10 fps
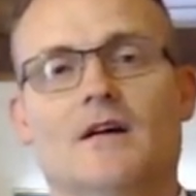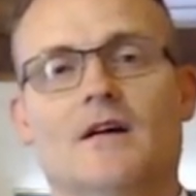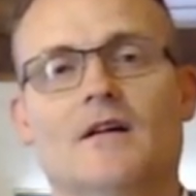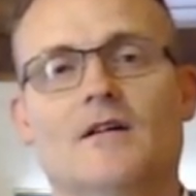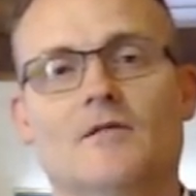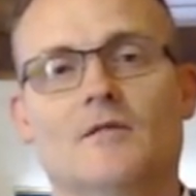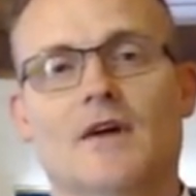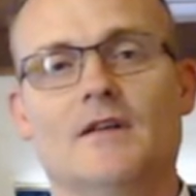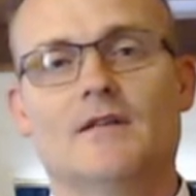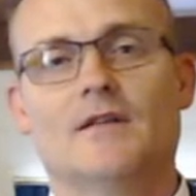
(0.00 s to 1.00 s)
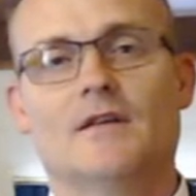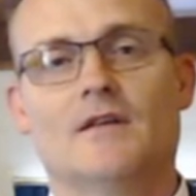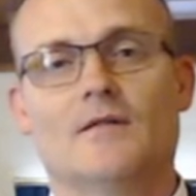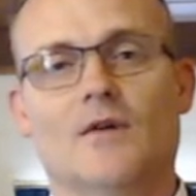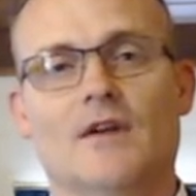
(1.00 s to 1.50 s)
um, and,
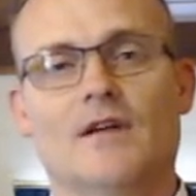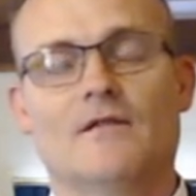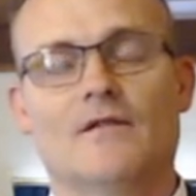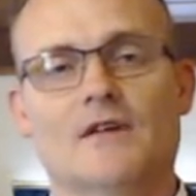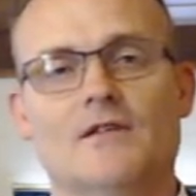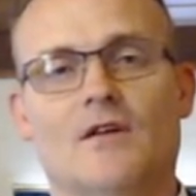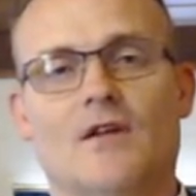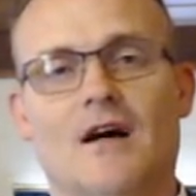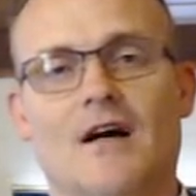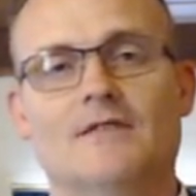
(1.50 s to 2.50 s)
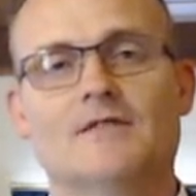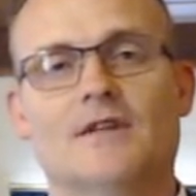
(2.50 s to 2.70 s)
and the way that affects their lives,